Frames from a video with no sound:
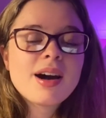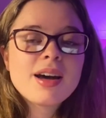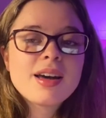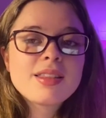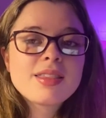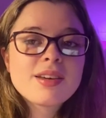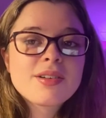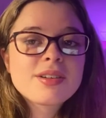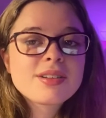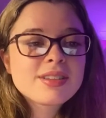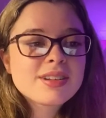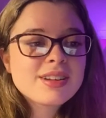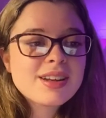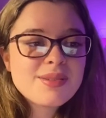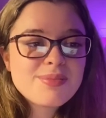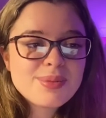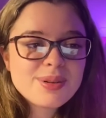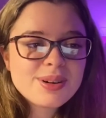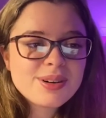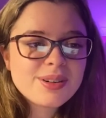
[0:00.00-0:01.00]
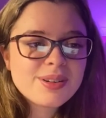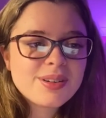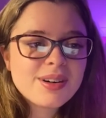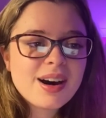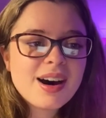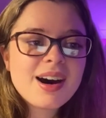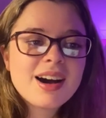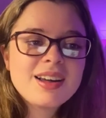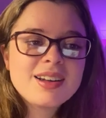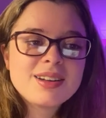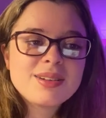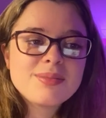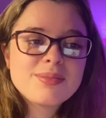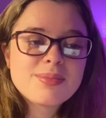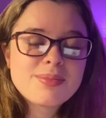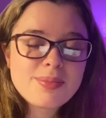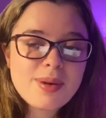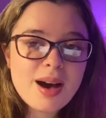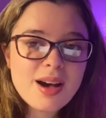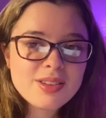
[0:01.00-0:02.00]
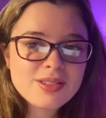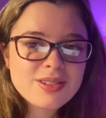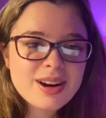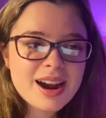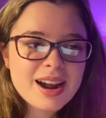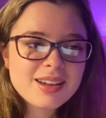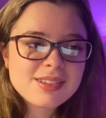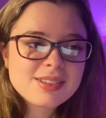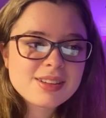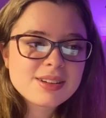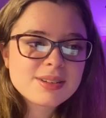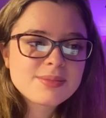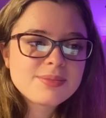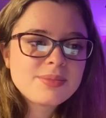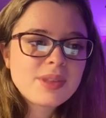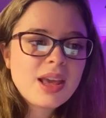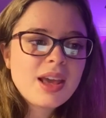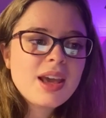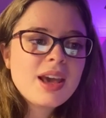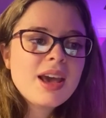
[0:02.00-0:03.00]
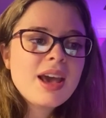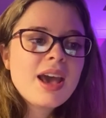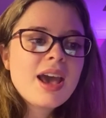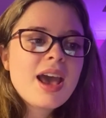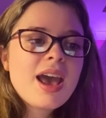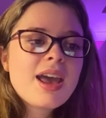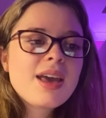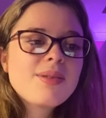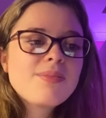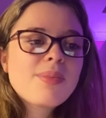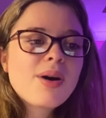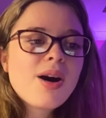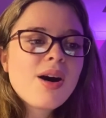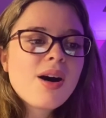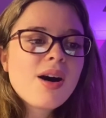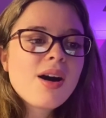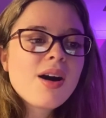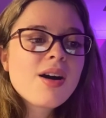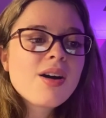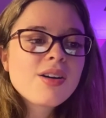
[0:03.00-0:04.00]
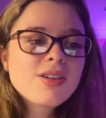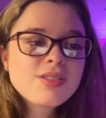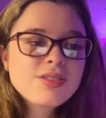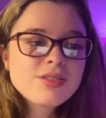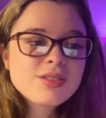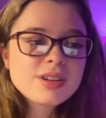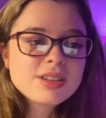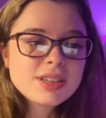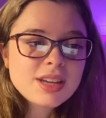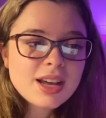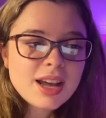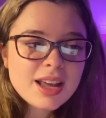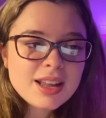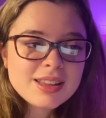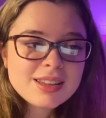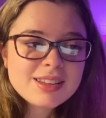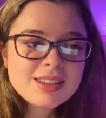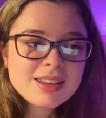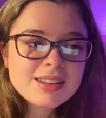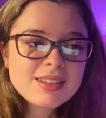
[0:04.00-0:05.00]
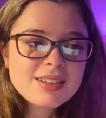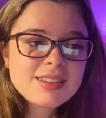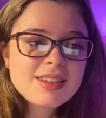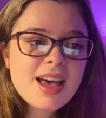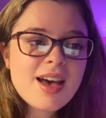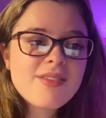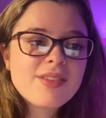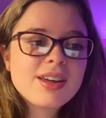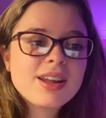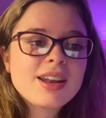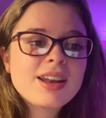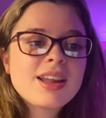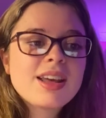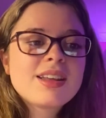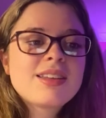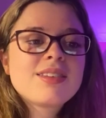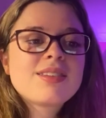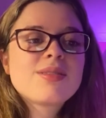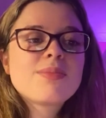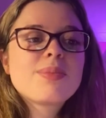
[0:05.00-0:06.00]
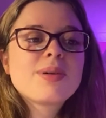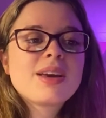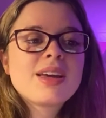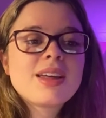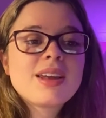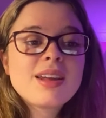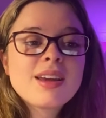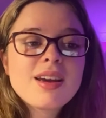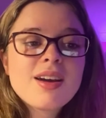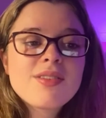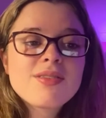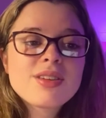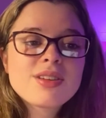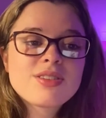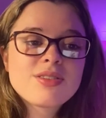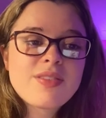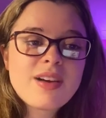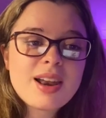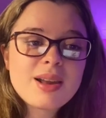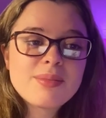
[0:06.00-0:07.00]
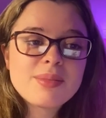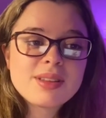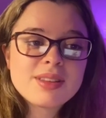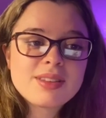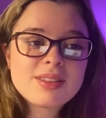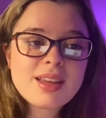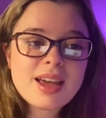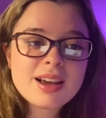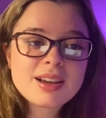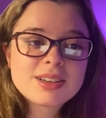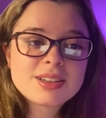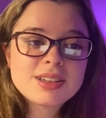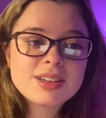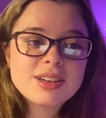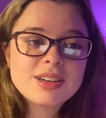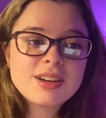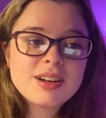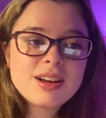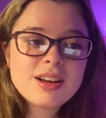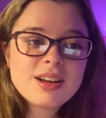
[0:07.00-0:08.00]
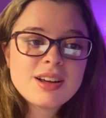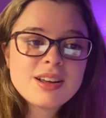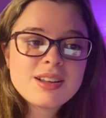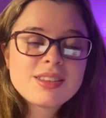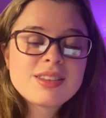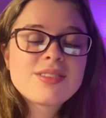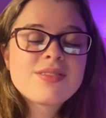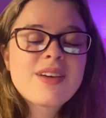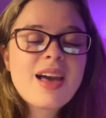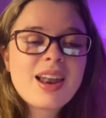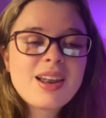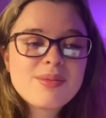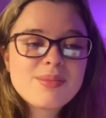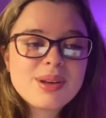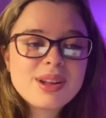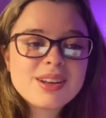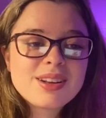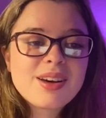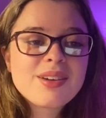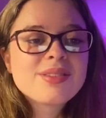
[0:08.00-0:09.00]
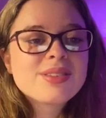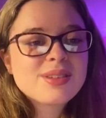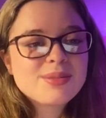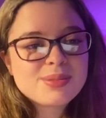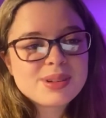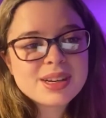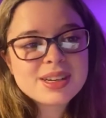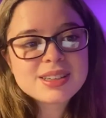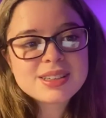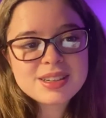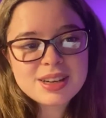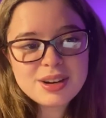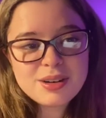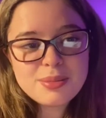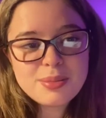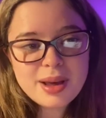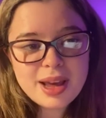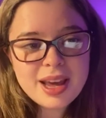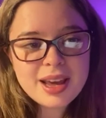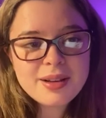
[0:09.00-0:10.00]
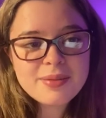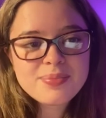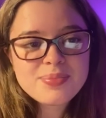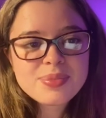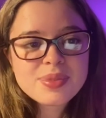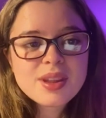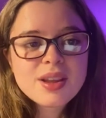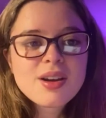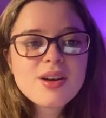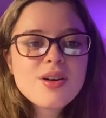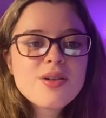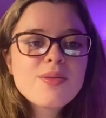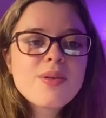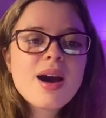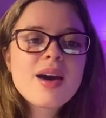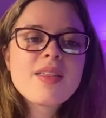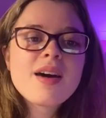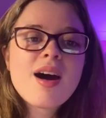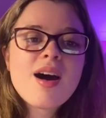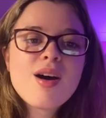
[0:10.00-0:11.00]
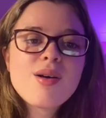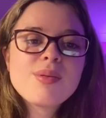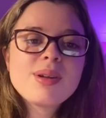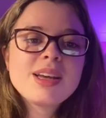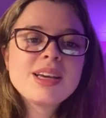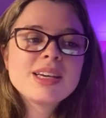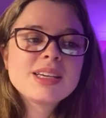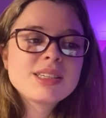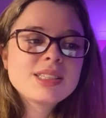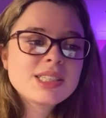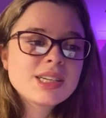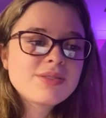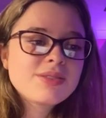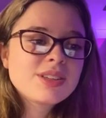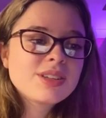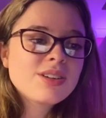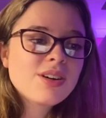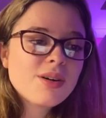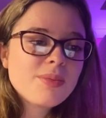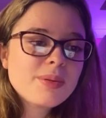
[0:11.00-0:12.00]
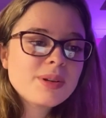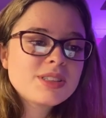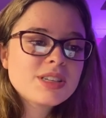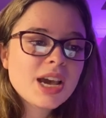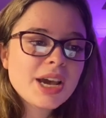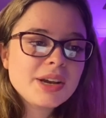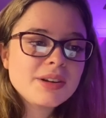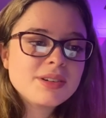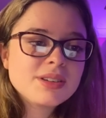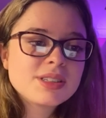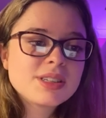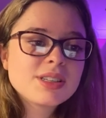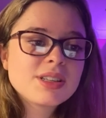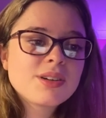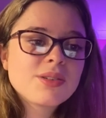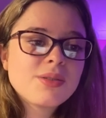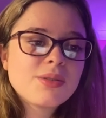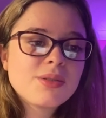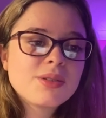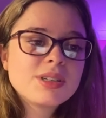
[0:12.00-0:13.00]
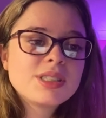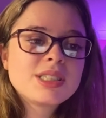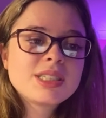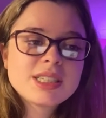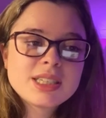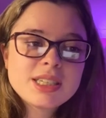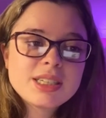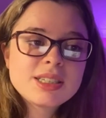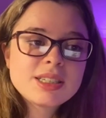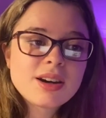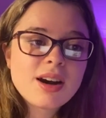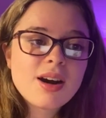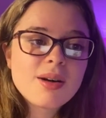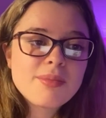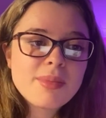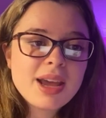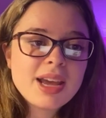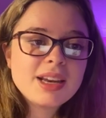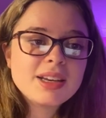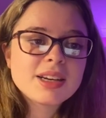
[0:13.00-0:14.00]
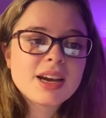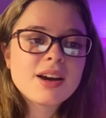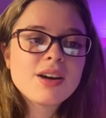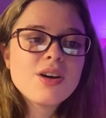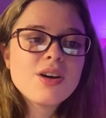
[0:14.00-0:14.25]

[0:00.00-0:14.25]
there is a typical Haydn bars rest. In bar 167, it is the beginning of the development of subject 2b, where the harmony is shifted up a tone to the chord G sharp major,